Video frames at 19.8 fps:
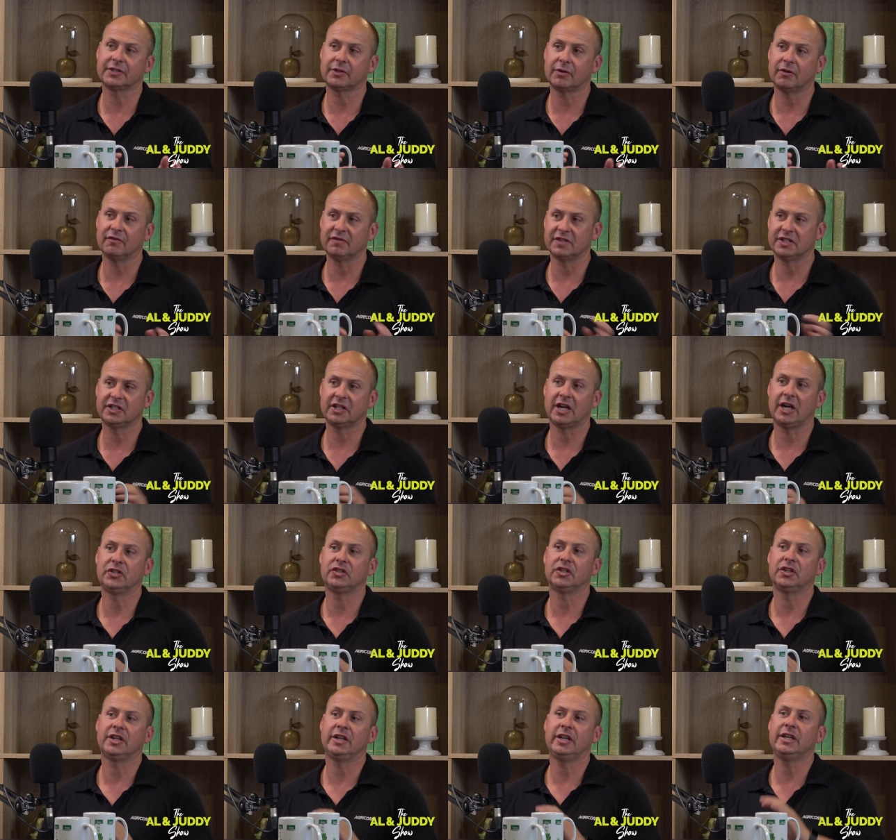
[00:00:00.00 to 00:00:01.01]
of this
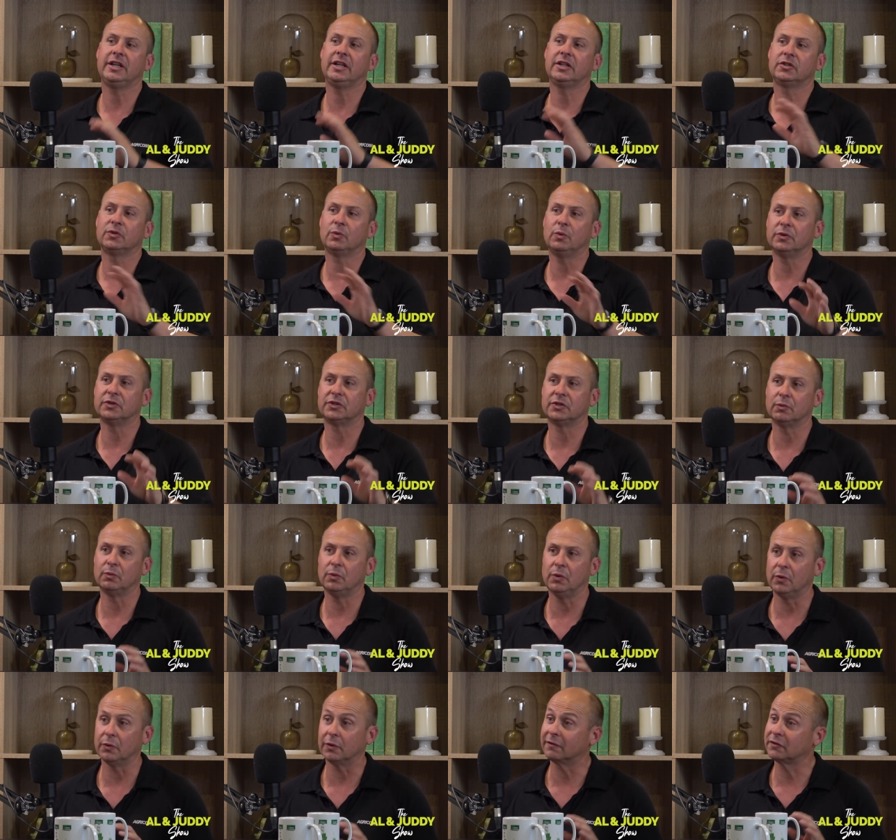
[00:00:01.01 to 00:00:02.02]
conversation and heading towards the
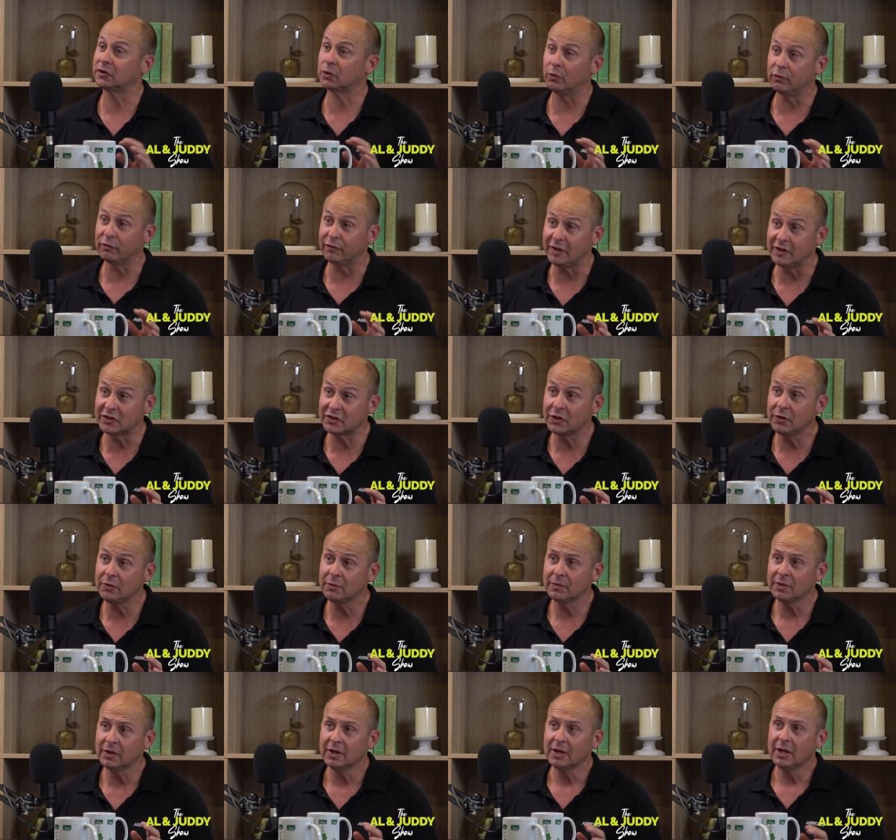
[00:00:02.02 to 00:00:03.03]
world of tall
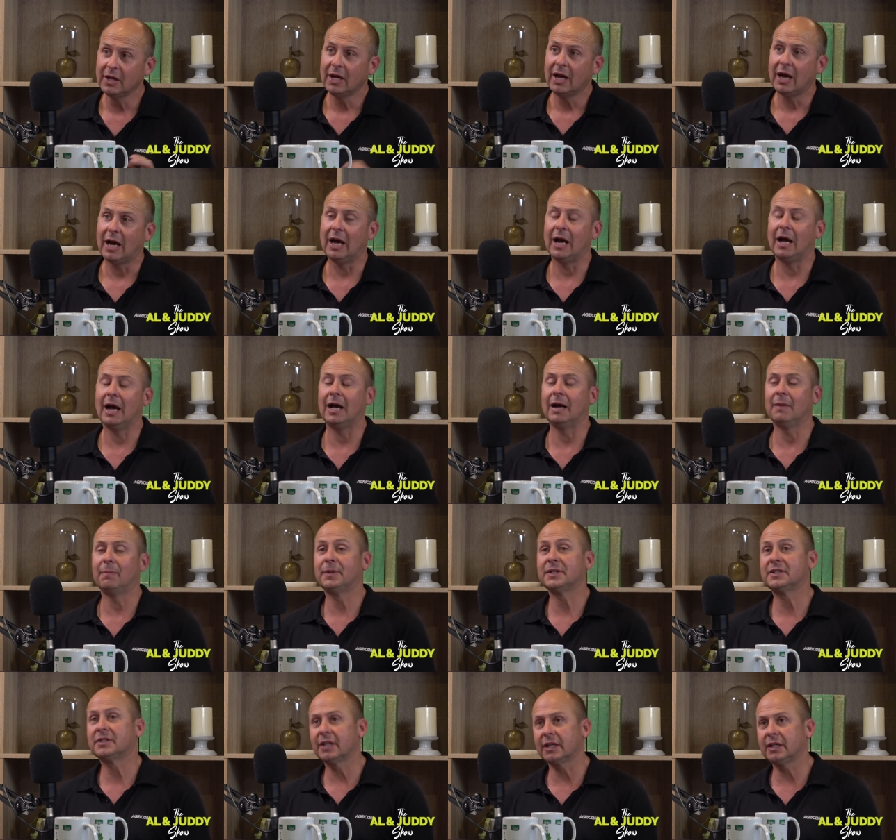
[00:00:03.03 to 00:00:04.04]
fescue,
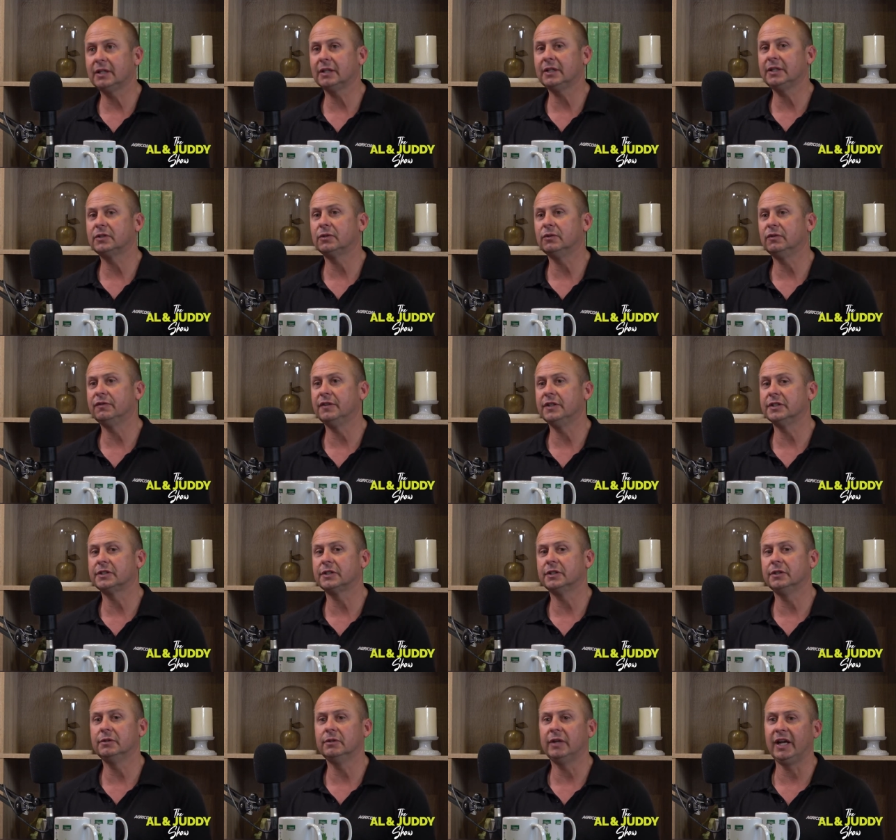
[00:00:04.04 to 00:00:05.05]
particularly tall
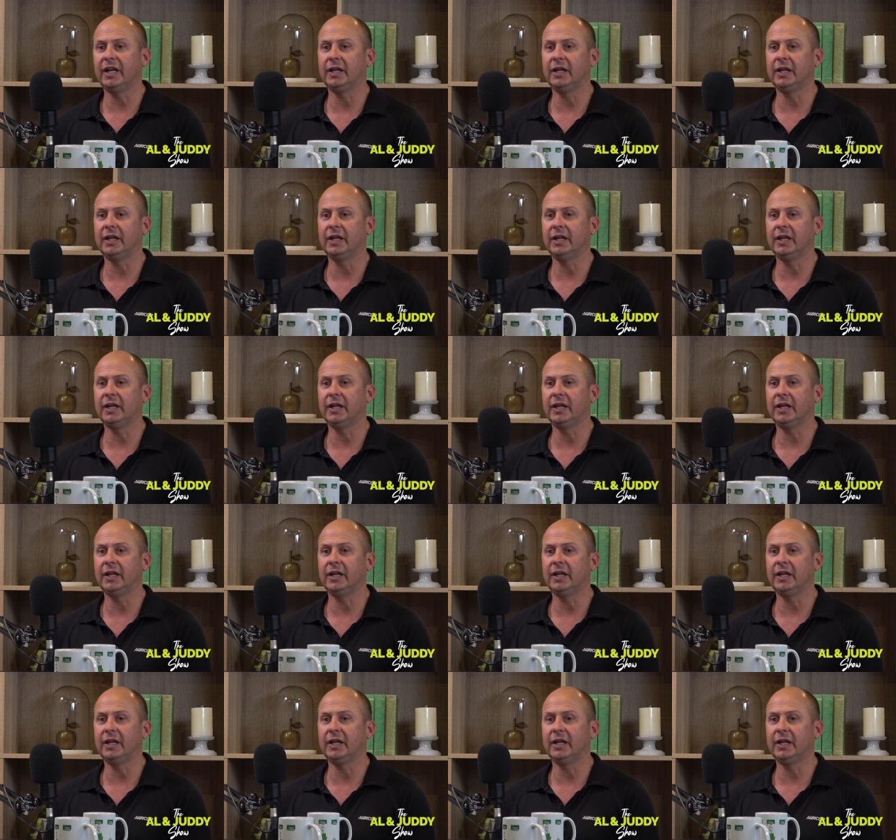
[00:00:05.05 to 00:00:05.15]
fescue.